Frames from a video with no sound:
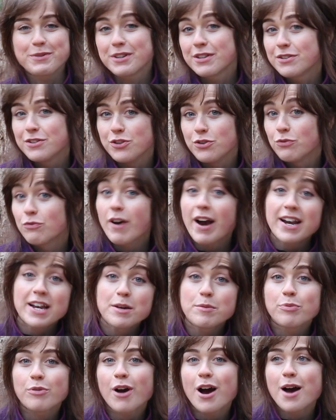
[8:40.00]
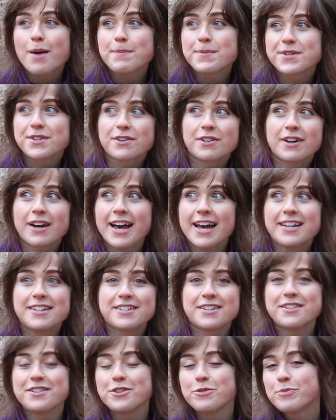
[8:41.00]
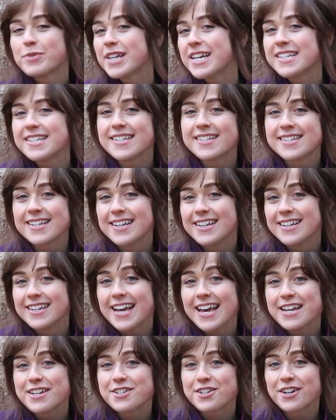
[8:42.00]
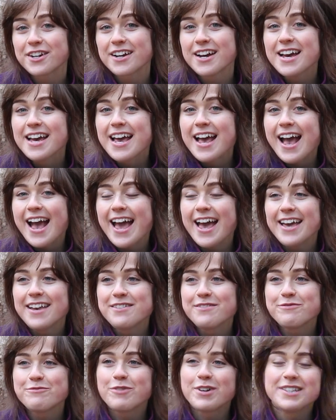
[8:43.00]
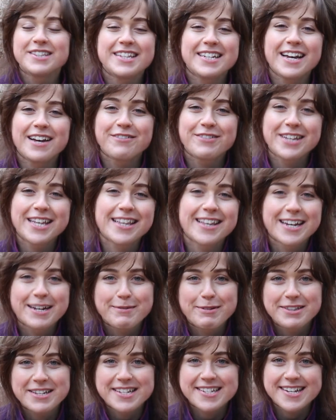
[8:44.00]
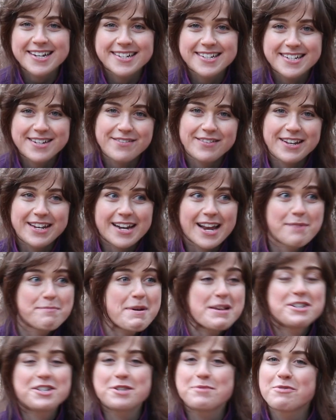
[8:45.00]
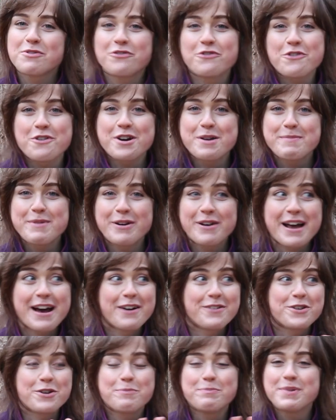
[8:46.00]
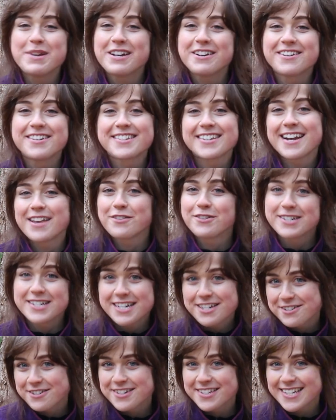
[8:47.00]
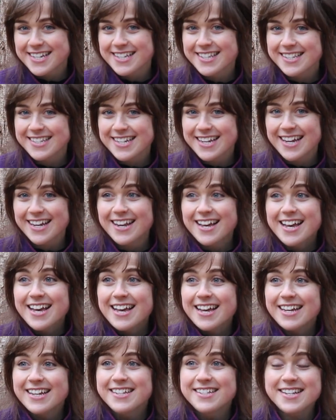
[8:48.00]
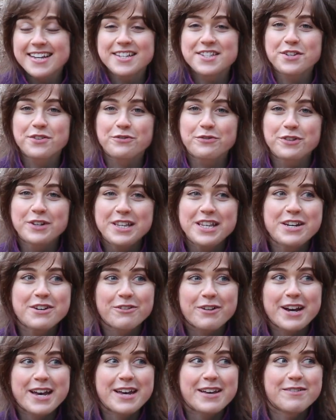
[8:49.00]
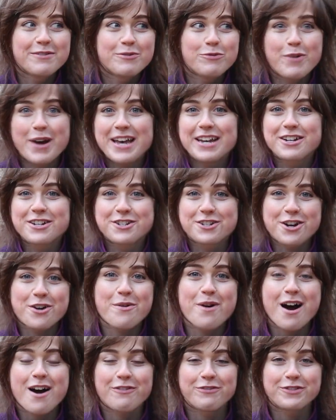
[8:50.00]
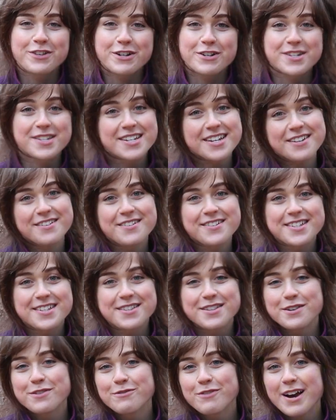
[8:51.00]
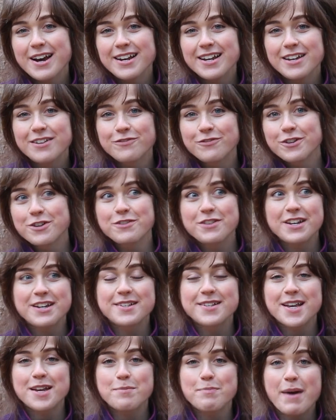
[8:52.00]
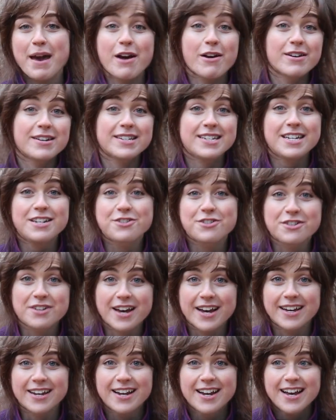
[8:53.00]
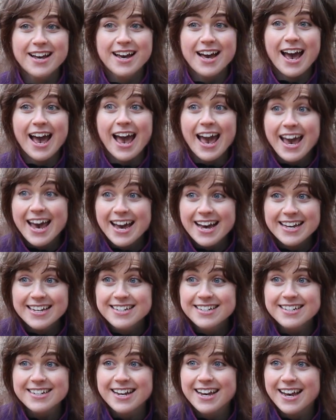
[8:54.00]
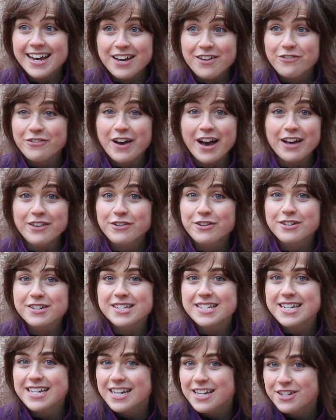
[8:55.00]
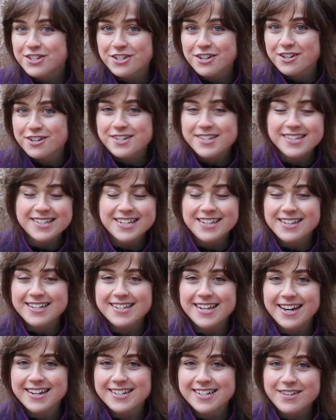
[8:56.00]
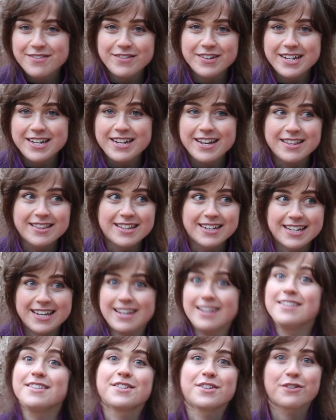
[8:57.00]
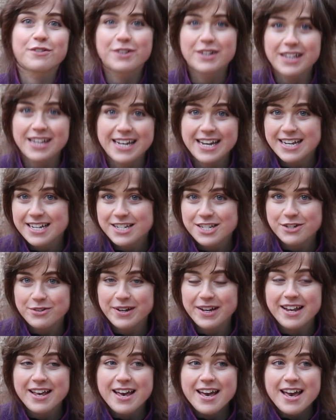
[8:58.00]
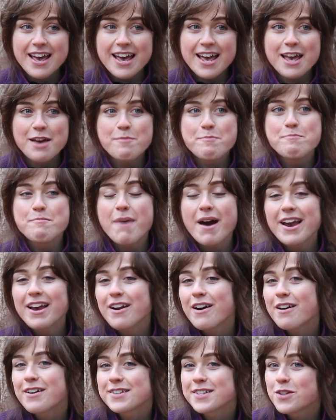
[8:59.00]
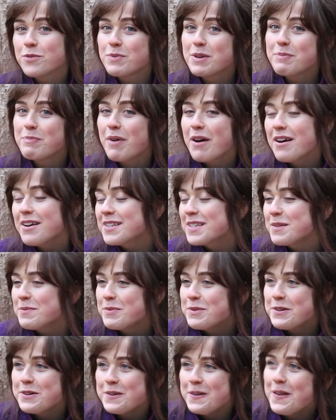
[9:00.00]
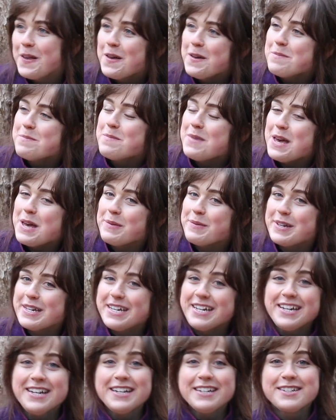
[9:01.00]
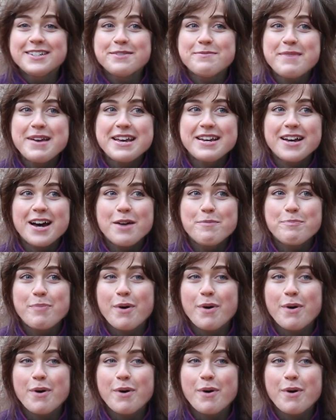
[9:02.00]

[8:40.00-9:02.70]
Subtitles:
with new writing prompts or head to new places in nature. And one thing I really like about this activity, and I mentioned before about how their peers and other teachers can see it, is it's a really great way to show off their skills and their writing for things like parent-teacher night. And if other teachers see this activity and the kids are really into it, it might also be possible, maybe, to make a